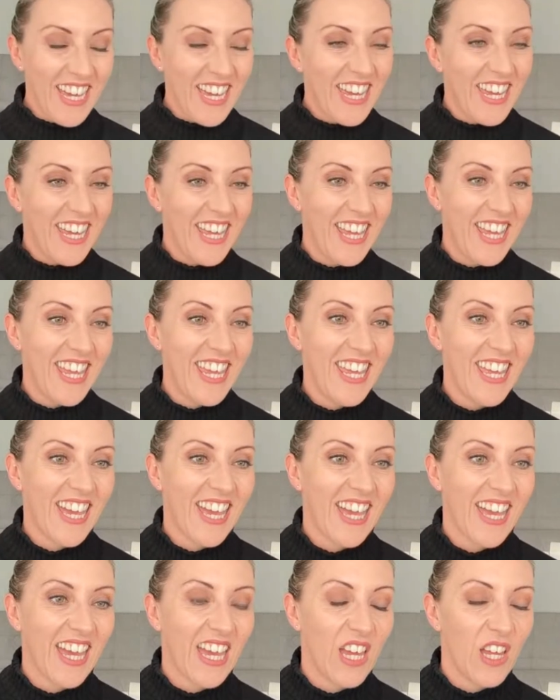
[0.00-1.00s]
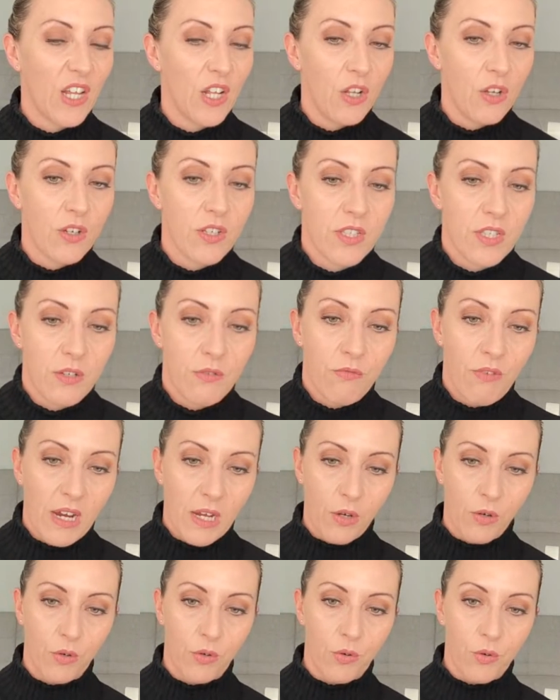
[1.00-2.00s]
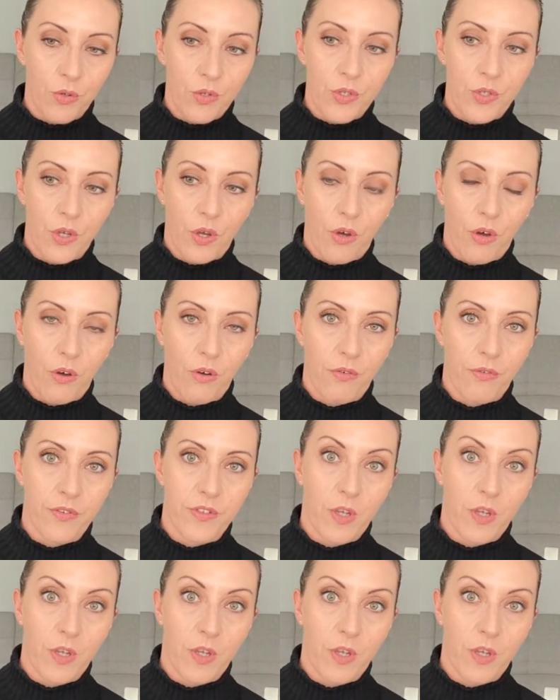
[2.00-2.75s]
He looks at records of,